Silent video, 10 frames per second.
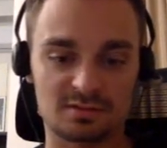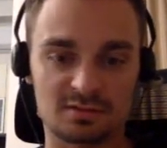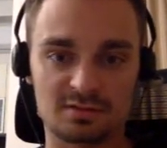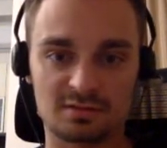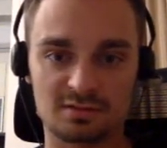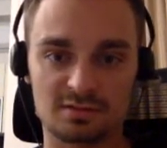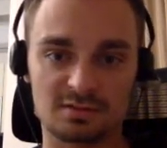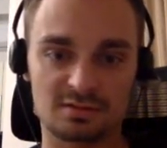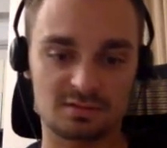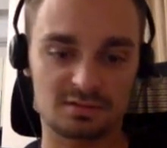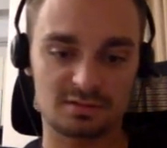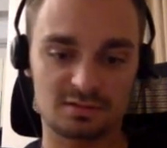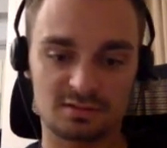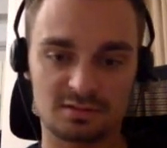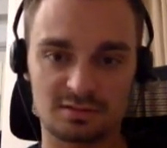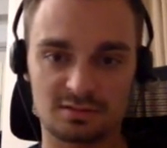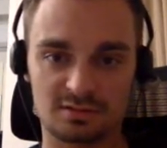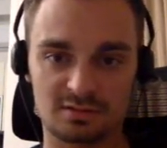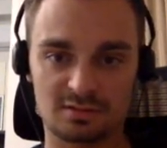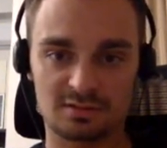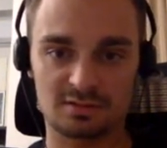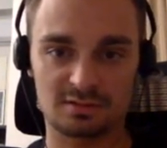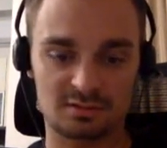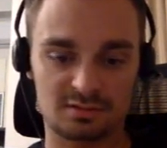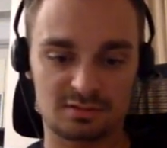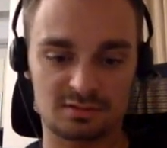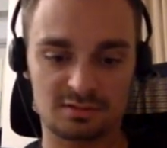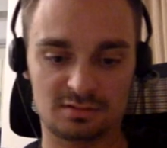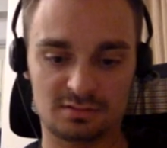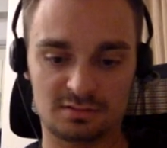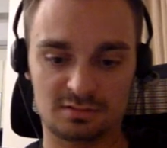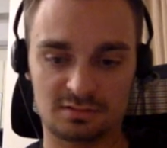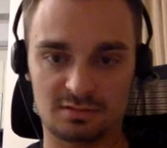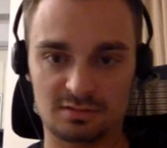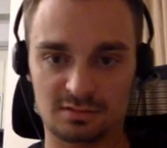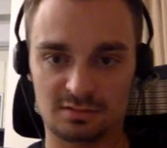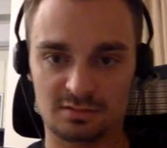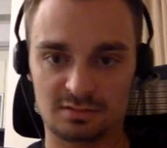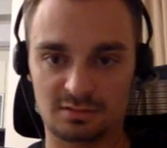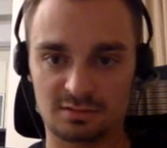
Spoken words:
[no speech]